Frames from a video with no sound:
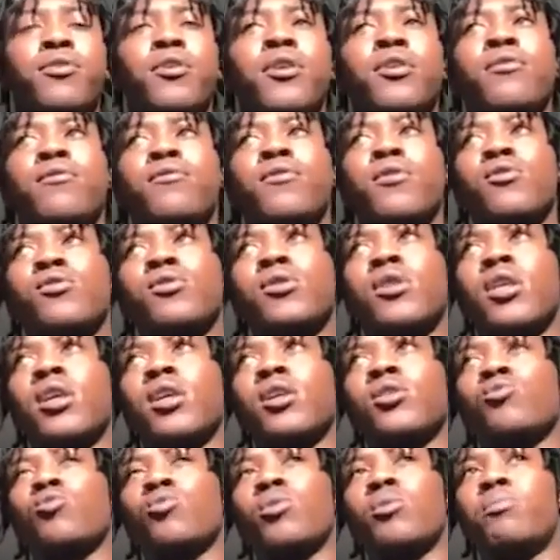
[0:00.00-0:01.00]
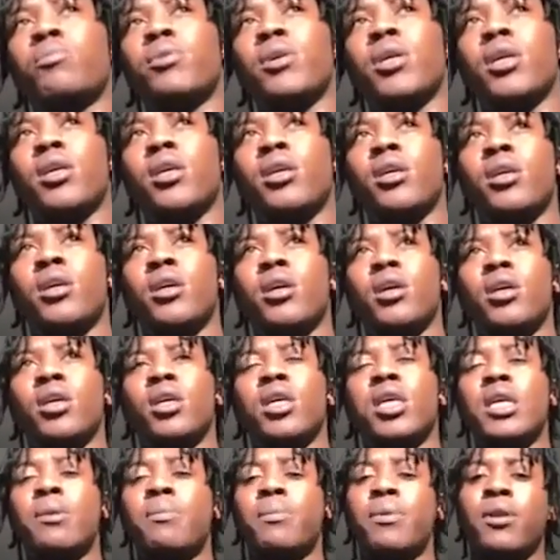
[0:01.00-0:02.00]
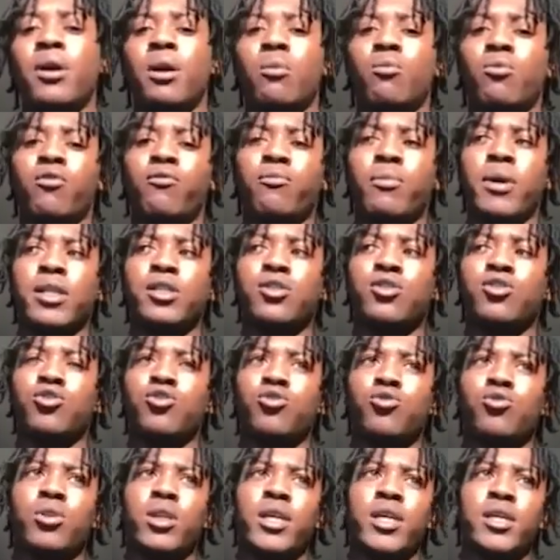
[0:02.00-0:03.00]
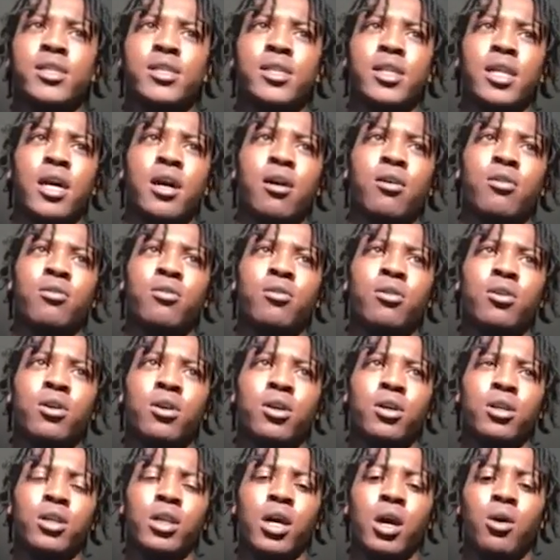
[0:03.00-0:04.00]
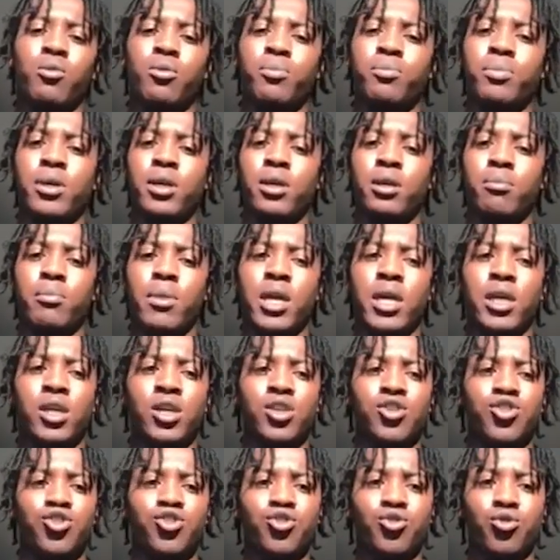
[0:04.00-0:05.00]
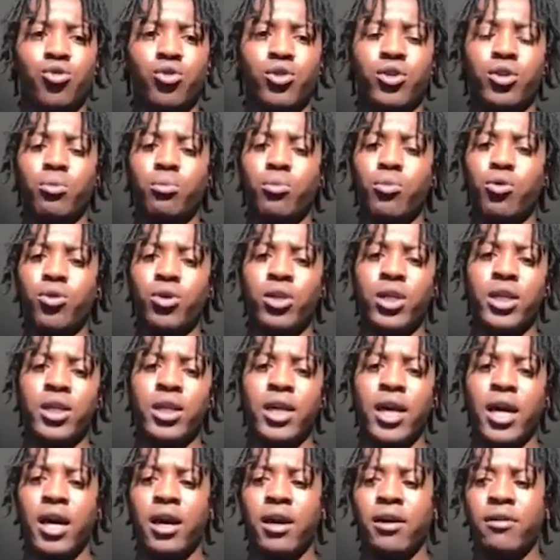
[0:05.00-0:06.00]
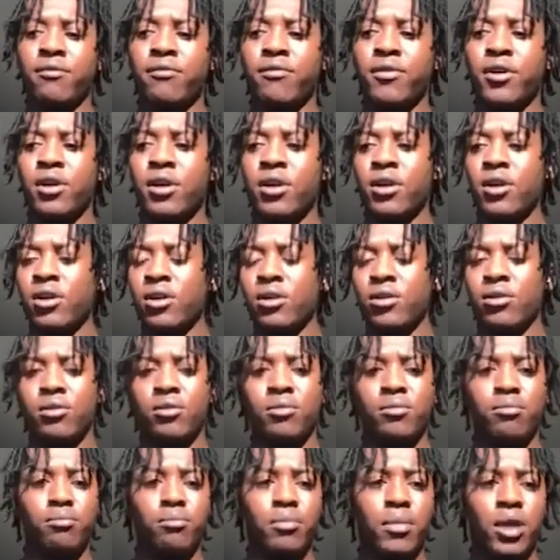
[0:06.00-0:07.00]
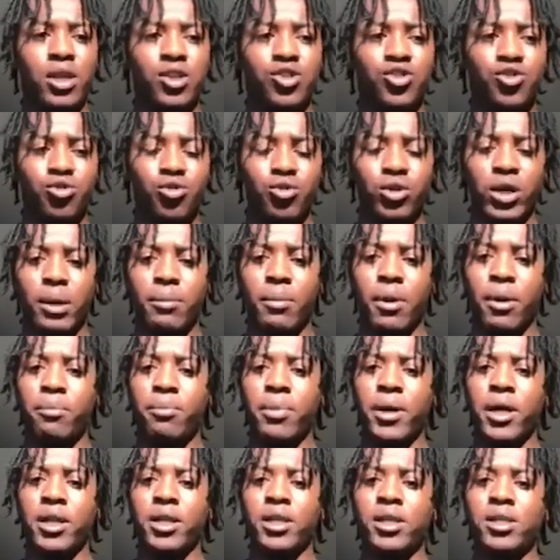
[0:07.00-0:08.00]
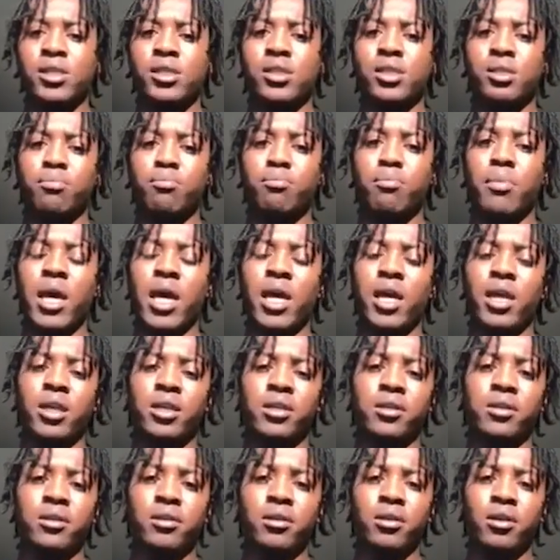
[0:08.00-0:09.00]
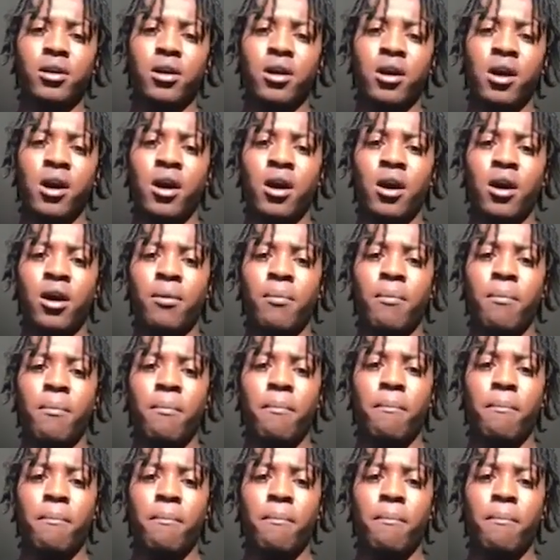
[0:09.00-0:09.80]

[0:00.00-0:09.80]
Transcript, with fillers: Third of those things would be keeping up with my to-do list now. That would be making sure in the morning that I've made sure that my bed is made, um,